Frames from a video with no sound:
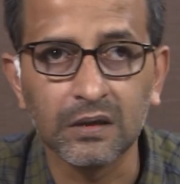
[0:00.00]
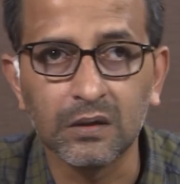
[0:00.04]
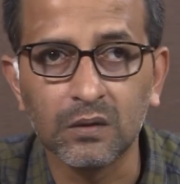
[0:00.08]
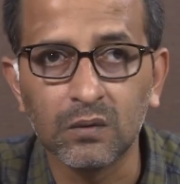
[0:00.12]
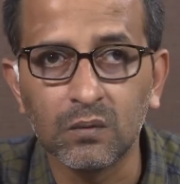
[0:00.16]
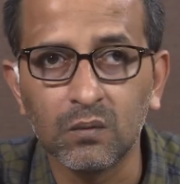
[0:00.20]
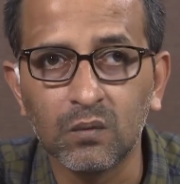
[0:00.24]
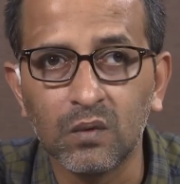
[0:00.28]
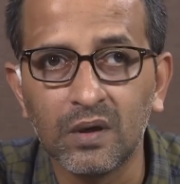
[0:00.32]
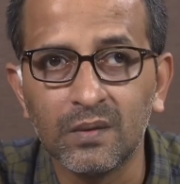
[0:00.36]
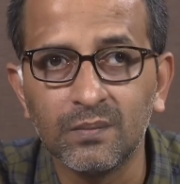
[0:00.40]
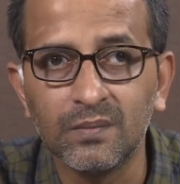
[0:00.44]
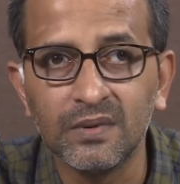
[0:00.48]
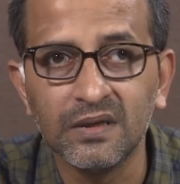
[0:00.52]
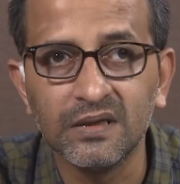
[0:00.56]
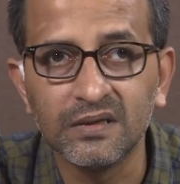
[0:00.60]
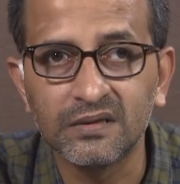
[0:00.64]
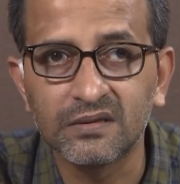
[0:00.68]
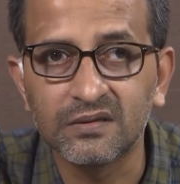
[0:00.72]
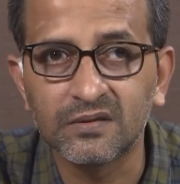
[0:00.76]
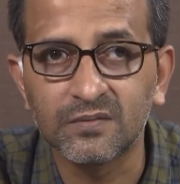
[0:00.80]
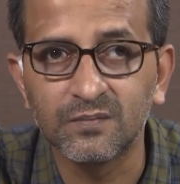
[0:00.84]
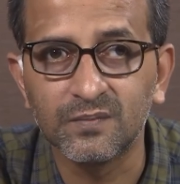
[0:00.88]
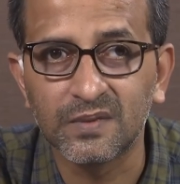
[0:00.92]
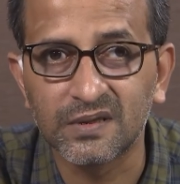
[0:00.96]
uh,
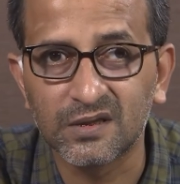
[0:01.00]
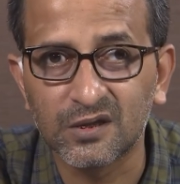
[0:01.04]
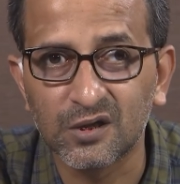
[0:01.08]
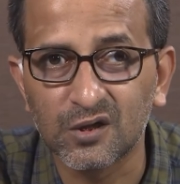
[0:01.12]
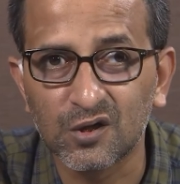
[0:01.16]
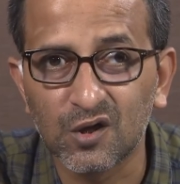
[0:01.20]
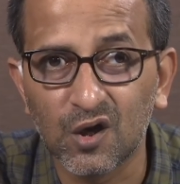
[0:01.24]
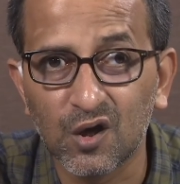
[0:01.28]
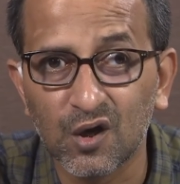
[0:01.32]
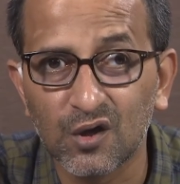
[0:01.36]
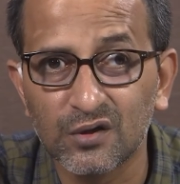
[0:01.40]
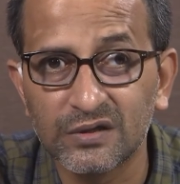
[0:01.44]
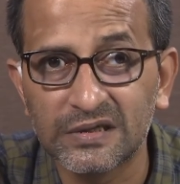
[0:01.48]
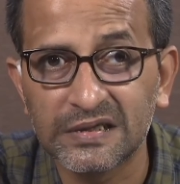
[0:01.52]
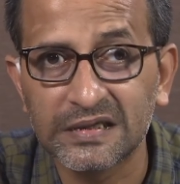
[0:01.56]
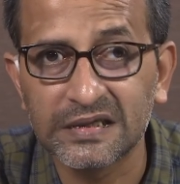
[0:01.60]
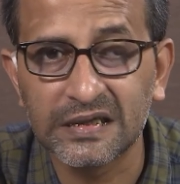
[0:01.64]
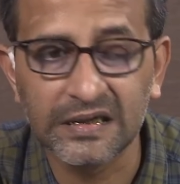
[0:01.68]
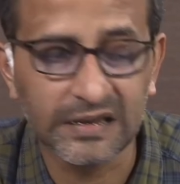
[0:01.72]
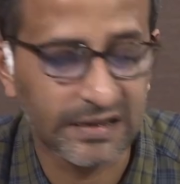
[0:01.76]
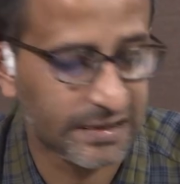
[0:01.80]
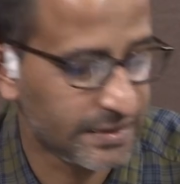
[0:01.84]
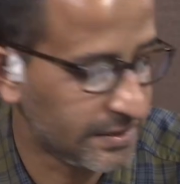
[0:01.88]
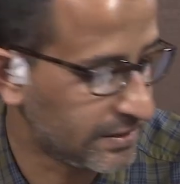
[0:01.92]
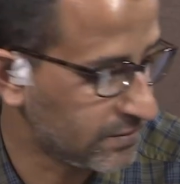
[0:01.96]
Weber's
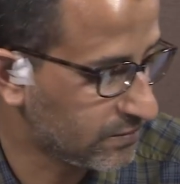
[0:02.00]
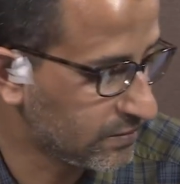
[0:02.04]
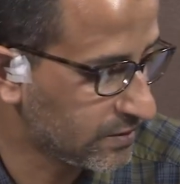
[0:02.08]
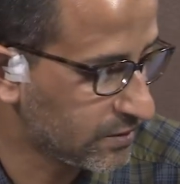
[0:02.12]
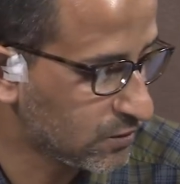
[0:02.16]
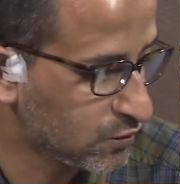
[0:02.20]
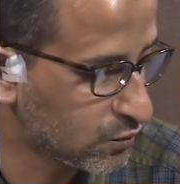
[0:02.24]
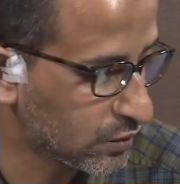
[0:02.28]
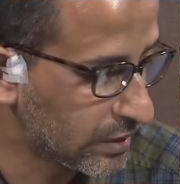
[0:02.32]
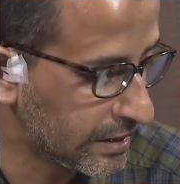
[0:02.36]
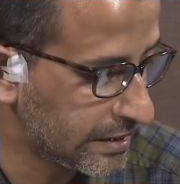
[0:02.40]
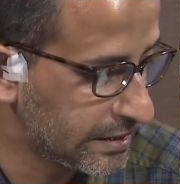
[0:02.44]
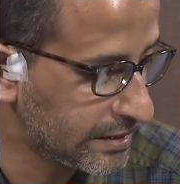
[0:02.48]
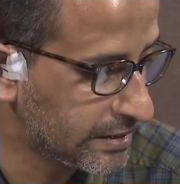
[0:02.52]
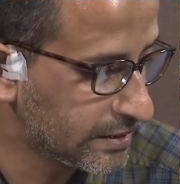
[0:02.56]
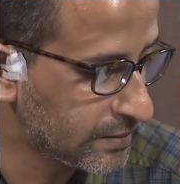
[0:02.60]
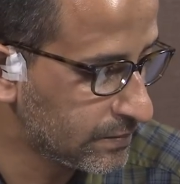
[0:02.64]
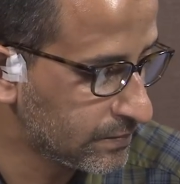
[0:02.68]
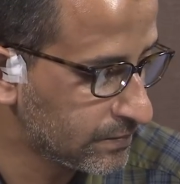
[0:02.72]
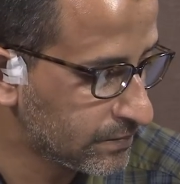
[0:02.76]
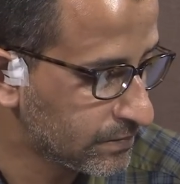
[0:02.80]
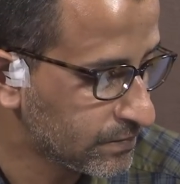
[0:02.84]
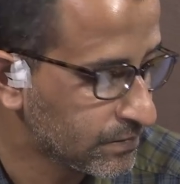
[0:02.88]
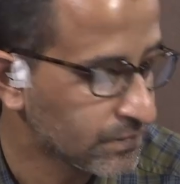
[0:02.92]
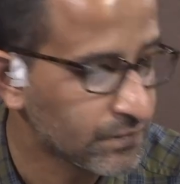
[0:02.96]
methodological
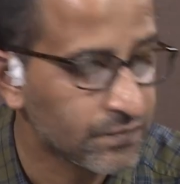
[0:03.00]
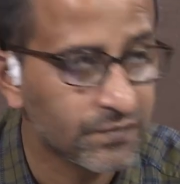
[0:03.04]
individualism